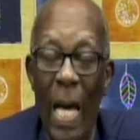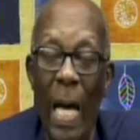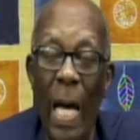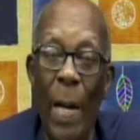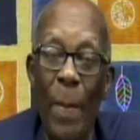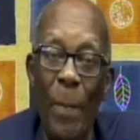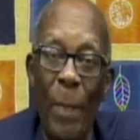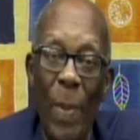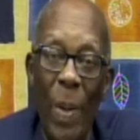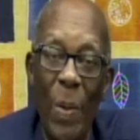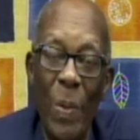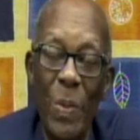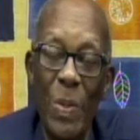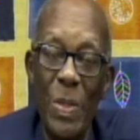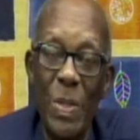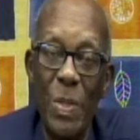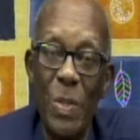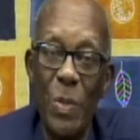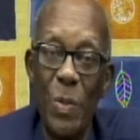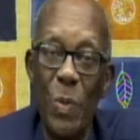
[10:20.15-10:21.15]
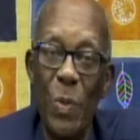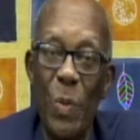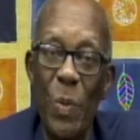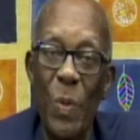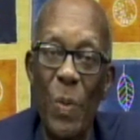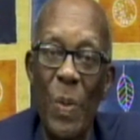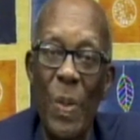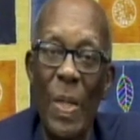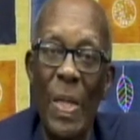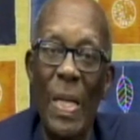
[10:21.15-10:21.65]
amounts
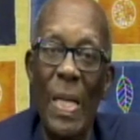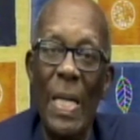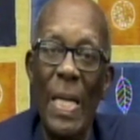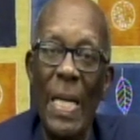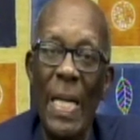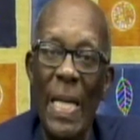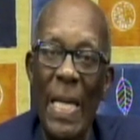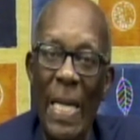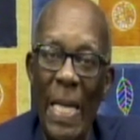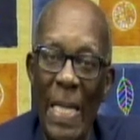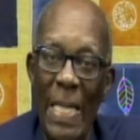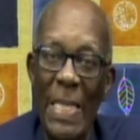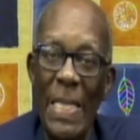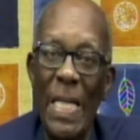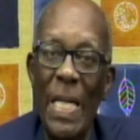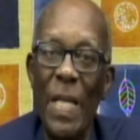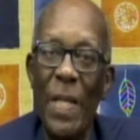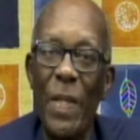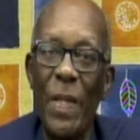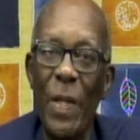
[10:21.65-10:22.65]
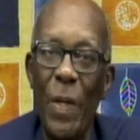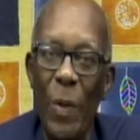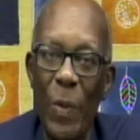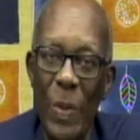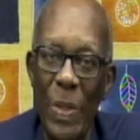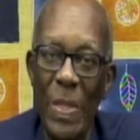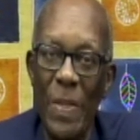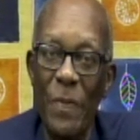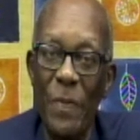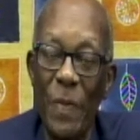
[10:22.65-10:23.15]
to getting
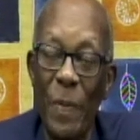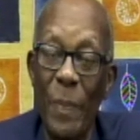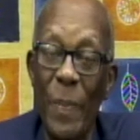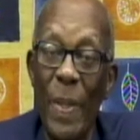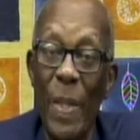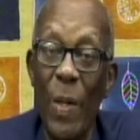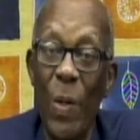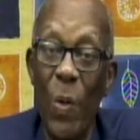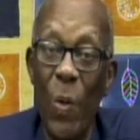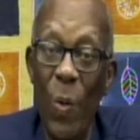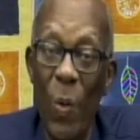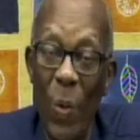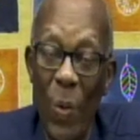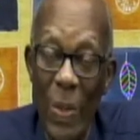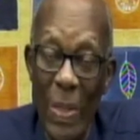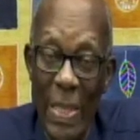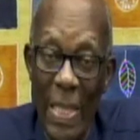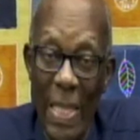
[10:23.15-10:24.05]
authority from the court,